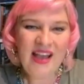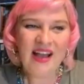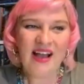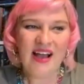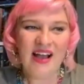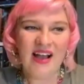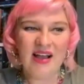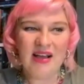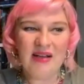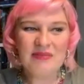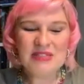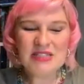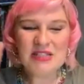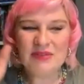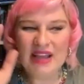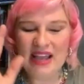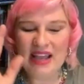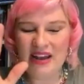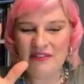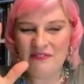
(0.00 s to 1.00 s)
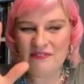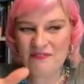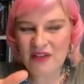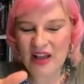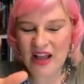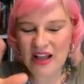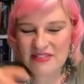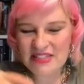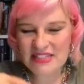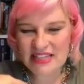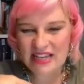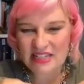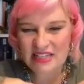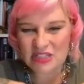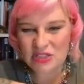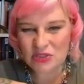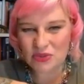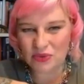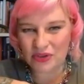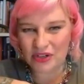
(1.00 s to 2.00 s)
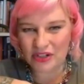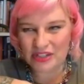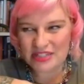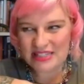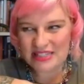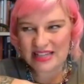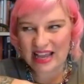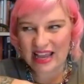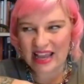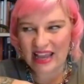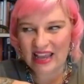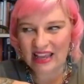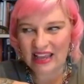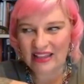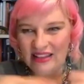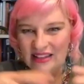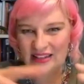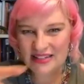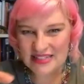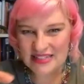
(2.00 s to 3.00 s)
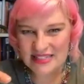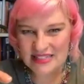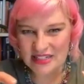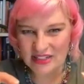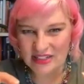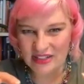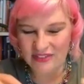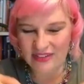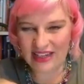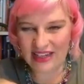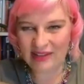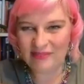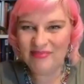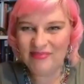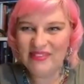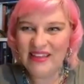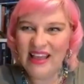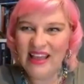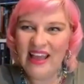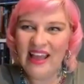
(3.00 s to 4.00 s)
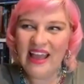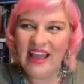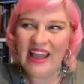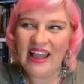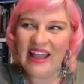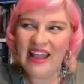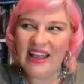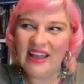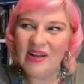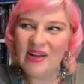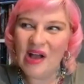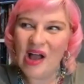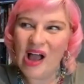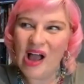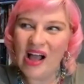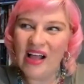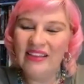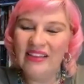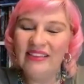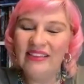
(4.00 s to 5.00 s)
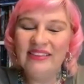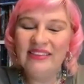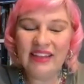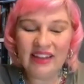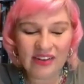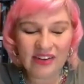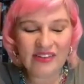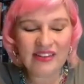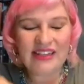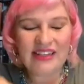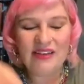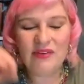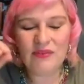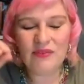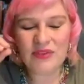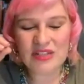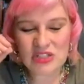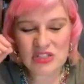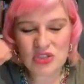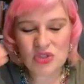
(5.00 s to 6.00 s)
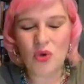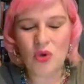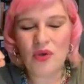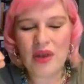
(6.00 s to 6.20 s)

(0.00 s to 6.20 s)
So we had it in 5 state stores and the distillery. And literally, we sold